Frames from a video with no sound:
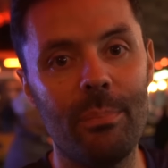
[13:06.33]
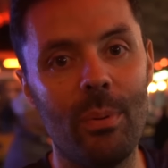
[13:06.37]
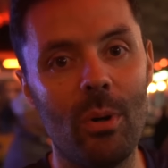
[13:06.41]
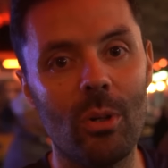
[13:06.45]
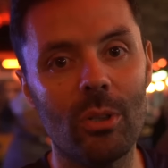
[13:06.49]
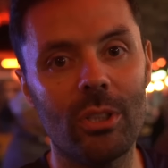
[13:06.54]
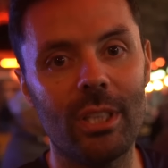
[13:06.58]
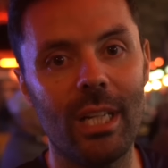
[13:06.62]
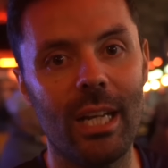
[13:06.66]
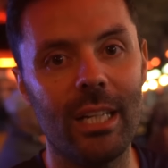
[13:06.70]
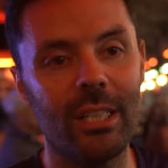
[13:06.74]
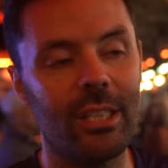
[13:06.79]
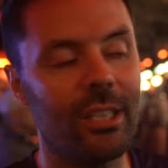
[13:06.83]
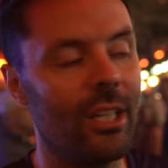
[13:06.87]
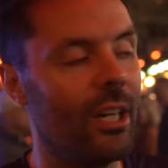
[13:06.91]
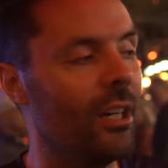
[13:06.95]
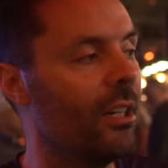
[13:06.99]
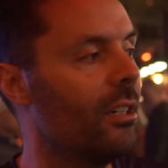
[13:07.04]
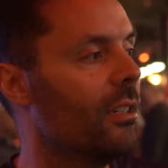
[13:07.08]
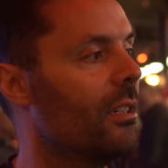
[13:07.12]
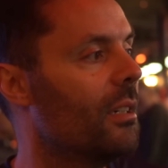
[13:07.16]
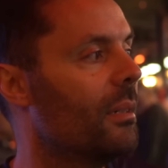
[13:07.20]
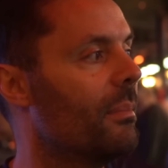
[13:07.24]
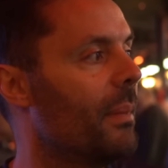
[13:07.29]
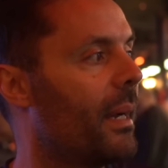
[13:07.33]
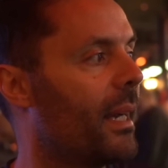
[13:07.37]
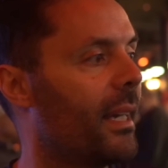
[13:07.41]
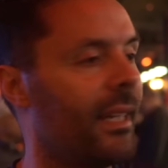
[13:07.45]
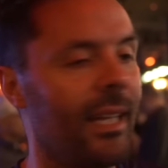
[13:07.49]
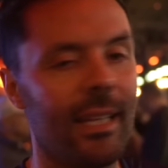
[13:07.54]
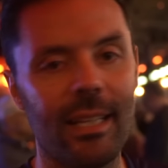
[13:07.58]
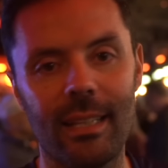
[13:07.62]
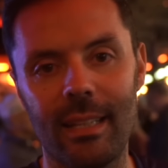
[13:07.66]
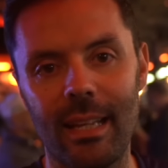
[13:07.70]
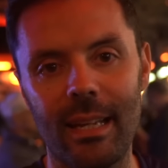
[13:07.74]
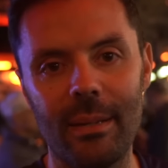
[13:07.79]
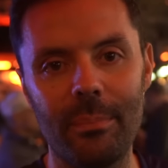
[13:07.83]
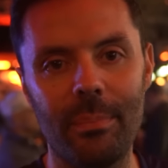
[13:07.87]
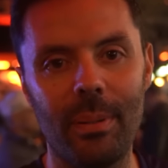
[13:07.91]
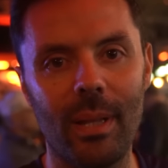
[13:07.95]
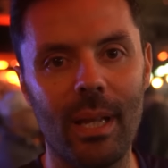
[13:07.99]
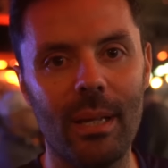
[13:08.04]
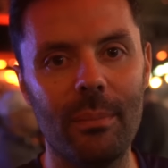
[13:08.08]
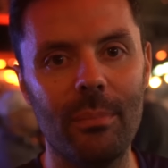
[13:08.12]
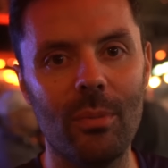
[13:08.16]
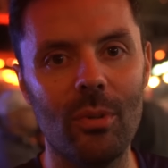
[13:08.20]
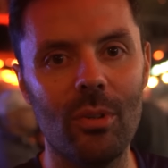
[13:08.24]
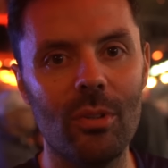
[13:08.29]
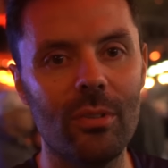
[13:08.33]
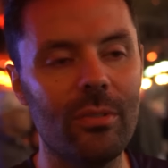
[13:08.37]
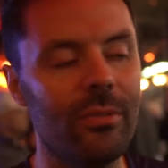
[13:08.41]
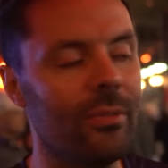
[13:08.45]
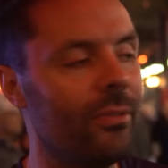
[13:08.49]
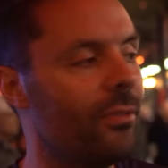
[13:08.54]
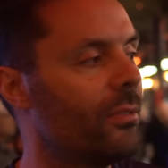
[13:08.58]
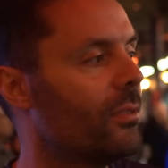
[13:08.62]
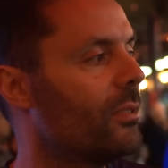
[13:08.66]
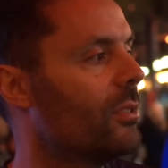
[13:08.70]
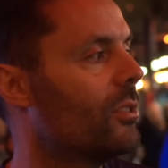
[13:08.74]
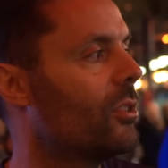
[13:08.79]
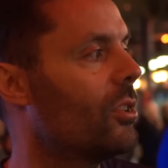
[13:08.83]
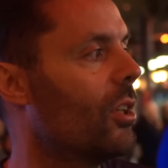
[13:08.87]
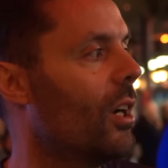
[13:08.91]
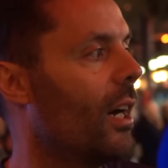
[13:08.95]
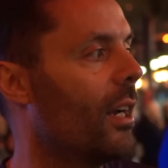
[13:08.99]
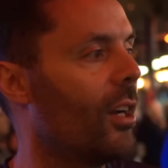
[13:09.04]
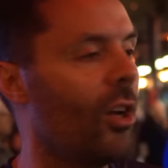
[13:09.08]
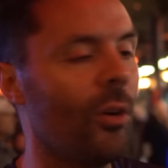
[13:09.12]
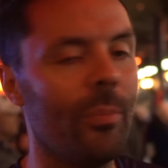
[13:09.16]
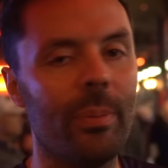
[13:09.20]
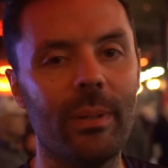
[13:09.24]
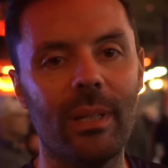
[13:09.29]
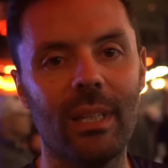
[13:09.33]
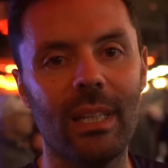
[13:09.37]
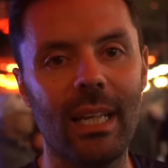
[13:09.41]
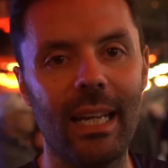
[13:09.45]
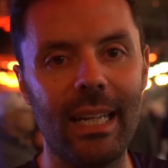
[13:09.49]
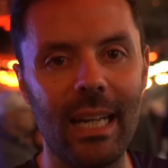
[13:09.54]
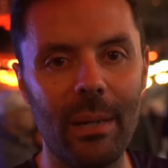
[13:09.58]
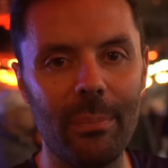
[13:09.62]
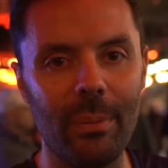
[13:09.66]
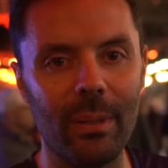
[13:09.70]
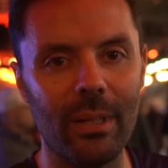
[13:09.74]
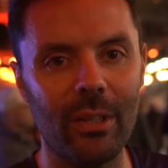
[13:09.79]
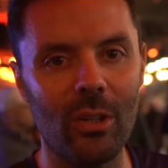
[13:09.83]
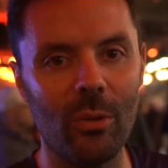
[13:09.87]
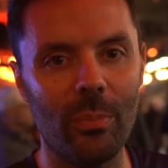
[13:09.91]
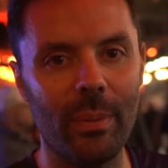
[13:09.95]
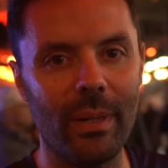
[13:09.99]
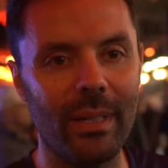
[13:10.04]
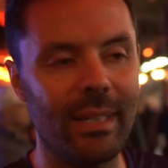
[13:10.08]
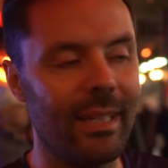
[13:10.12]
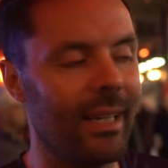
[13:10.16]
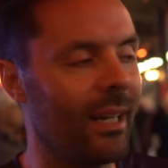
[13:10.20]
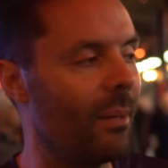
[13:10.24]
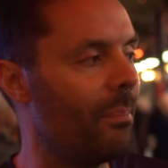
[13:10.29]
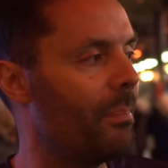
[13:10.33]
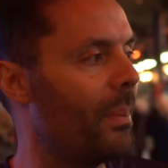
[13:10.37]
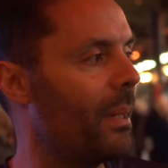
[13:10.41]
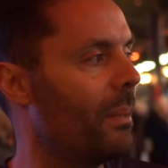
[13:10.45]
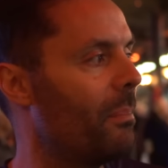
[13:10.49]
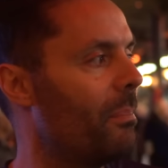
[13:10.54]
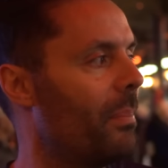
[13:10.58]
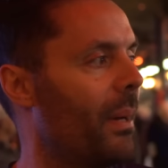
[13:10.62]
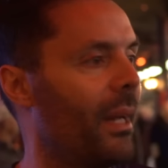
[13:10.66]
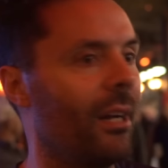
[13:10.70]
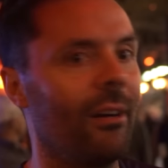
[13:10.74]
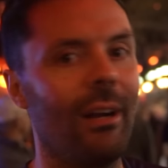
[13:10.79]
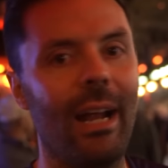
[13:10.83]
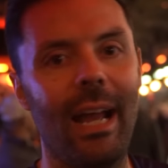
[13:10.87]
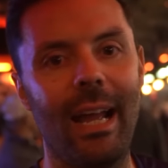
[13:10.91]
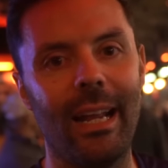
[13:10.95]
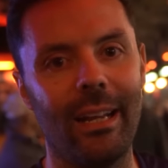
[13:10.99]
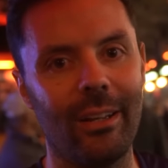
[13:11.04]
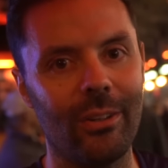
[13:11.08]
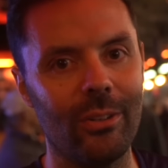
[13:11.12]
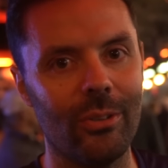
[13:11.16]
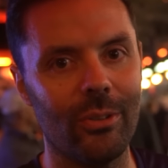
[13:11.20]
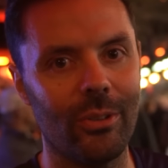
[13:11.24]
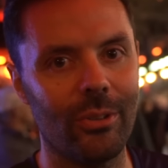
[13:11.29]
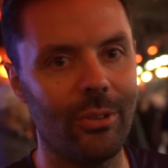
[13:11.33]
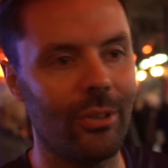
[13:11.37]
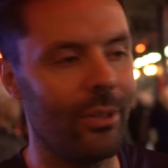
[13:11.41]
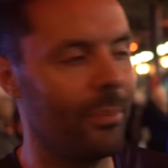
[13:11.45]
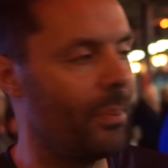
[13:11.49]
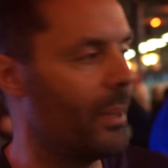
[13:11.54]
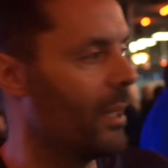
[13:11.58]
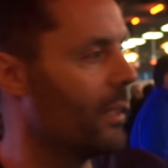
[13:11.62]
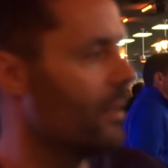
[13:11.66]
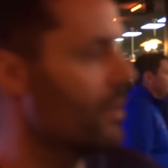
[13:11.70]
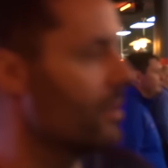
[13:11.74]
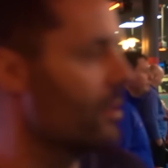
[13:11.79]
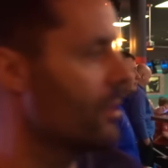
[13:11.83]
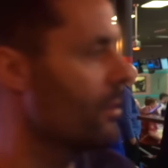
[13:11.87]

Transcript: ball change though, make another lane play move, try and open the lane up a little bit and get a bit better angle through the pins.